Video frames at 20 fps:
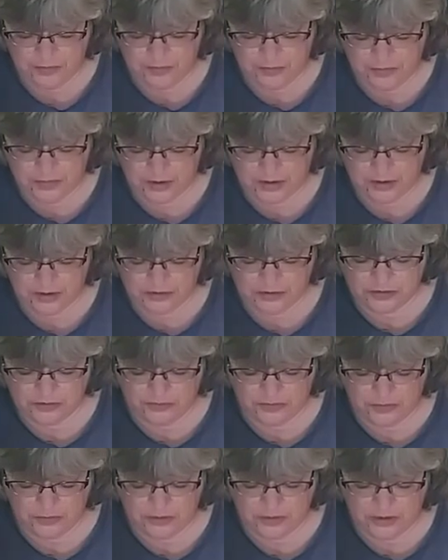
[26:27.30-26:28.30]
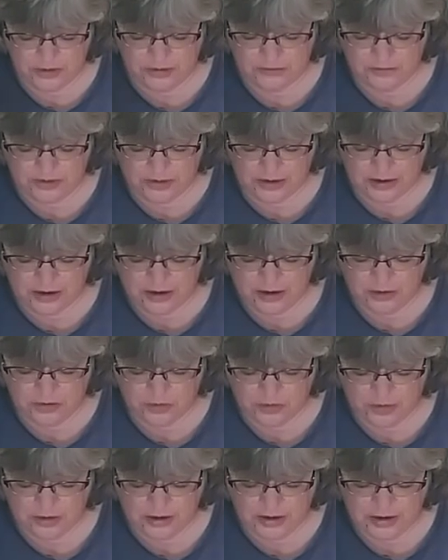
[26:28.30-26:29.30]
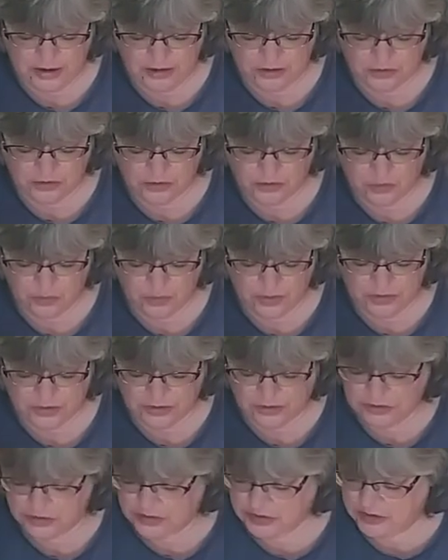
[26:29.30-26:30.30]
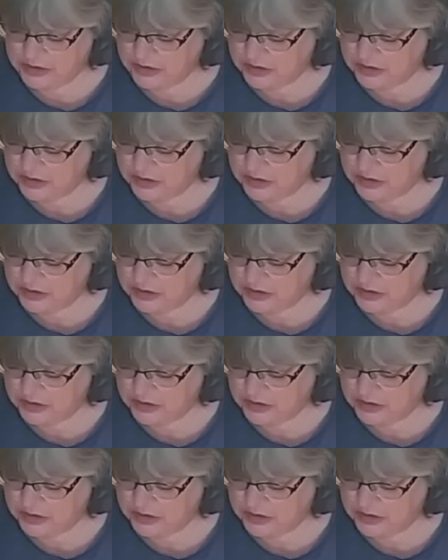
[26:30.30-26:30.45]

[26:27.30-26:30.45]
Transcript: Because if you believe like I do, our angels are with us.